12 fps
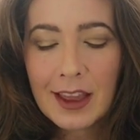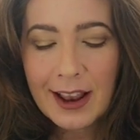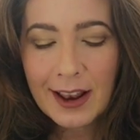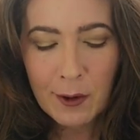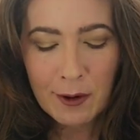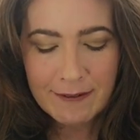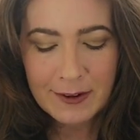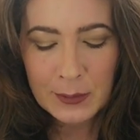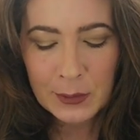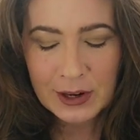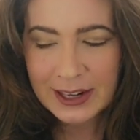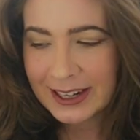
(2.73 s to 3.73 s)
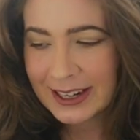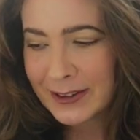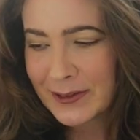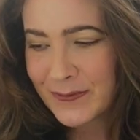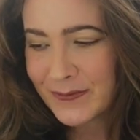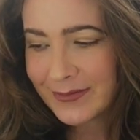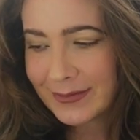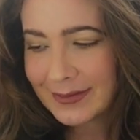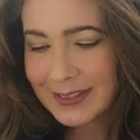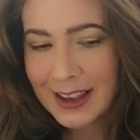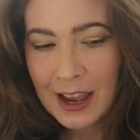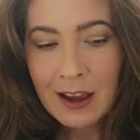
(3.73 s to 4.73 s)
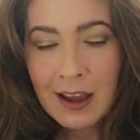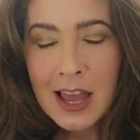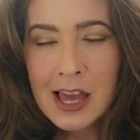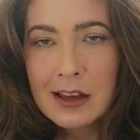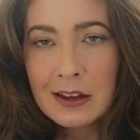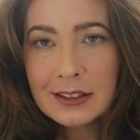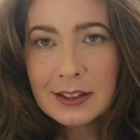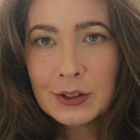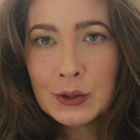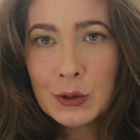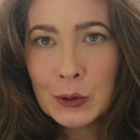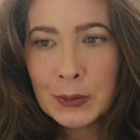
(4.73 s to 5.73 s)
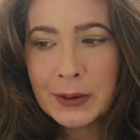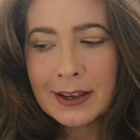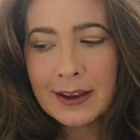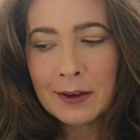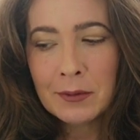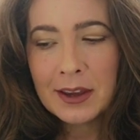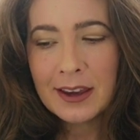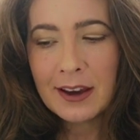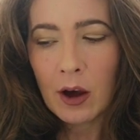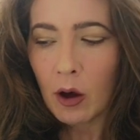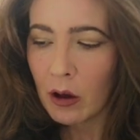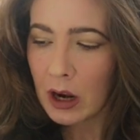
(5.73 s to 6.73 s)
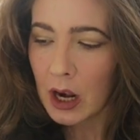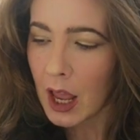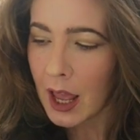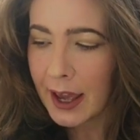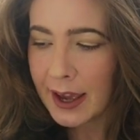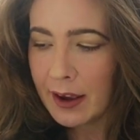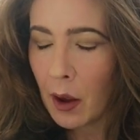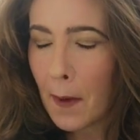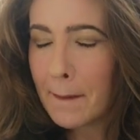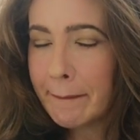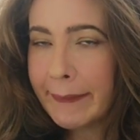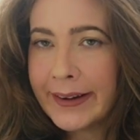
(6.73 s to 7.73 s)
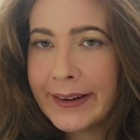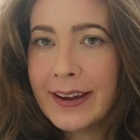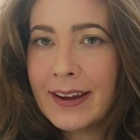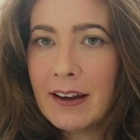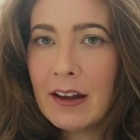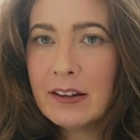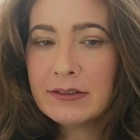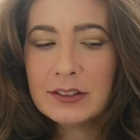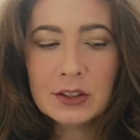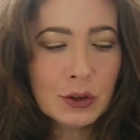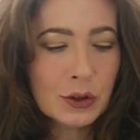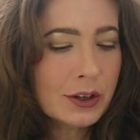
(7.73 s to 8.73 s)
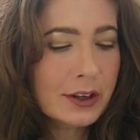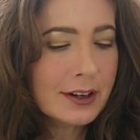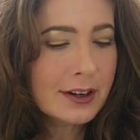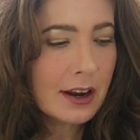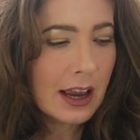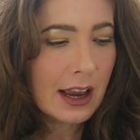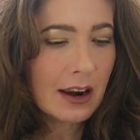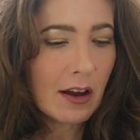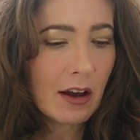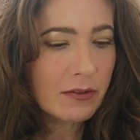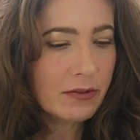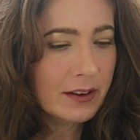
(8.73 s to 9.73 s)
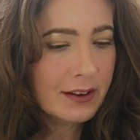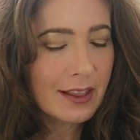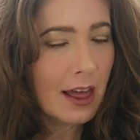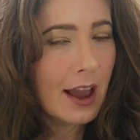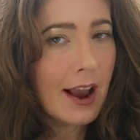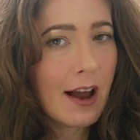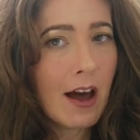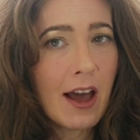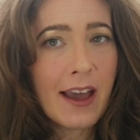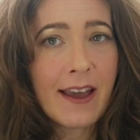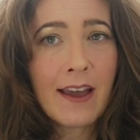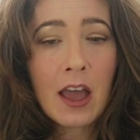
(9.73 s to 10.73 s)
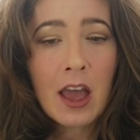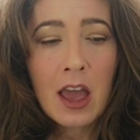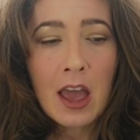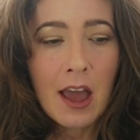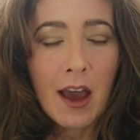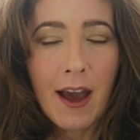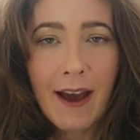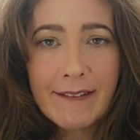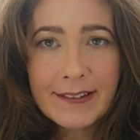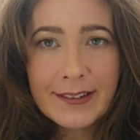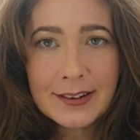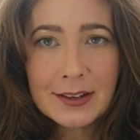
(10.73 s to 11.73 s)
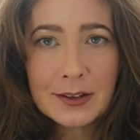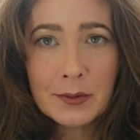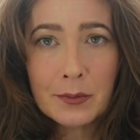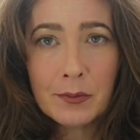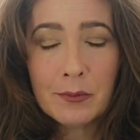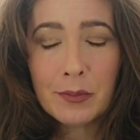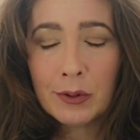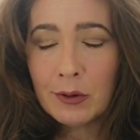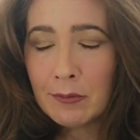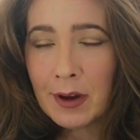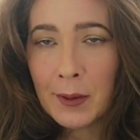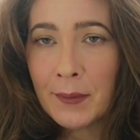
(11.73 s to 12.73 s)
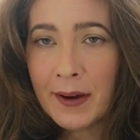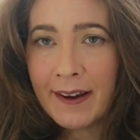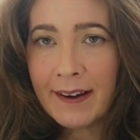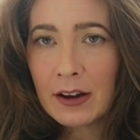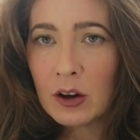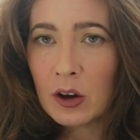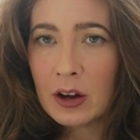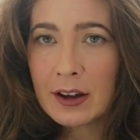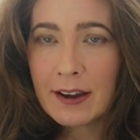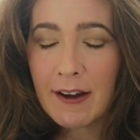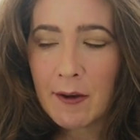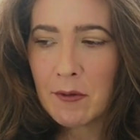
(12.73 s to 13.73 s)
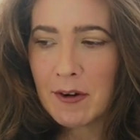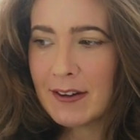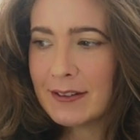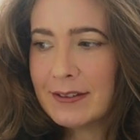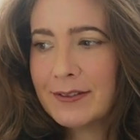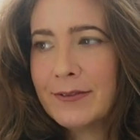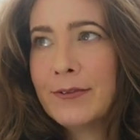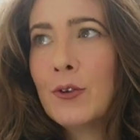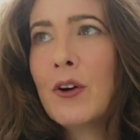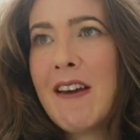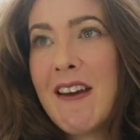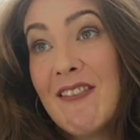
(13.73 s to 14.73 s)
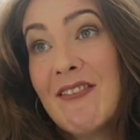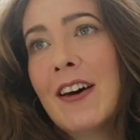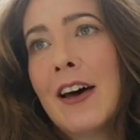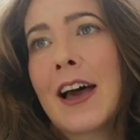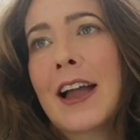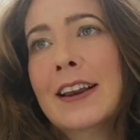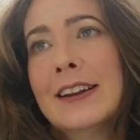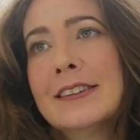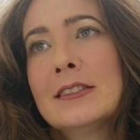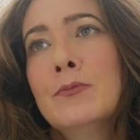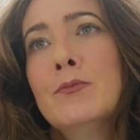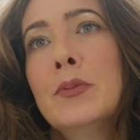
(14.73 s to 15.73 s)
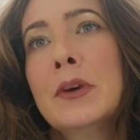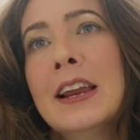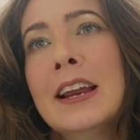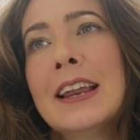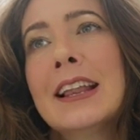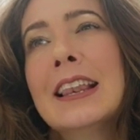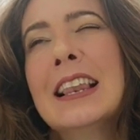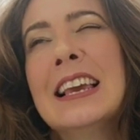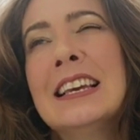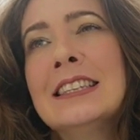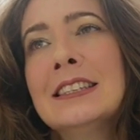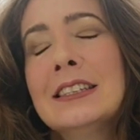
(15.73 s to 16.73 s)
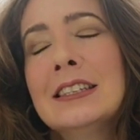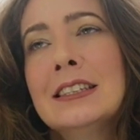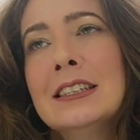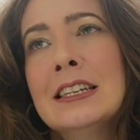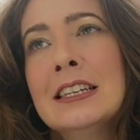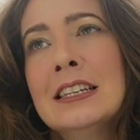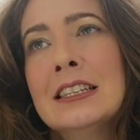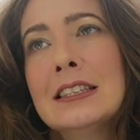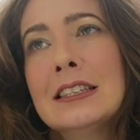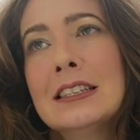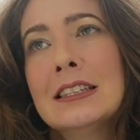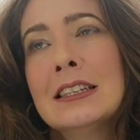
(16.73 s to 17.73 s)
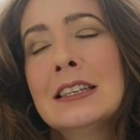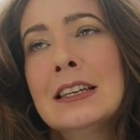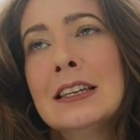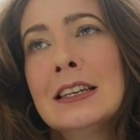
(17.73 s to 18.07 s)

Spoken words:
Hello, everybody. It's 2 p.m. here on a Monday afternoon, and I feel like I haven't put my mug on camera forever, and it's been at least since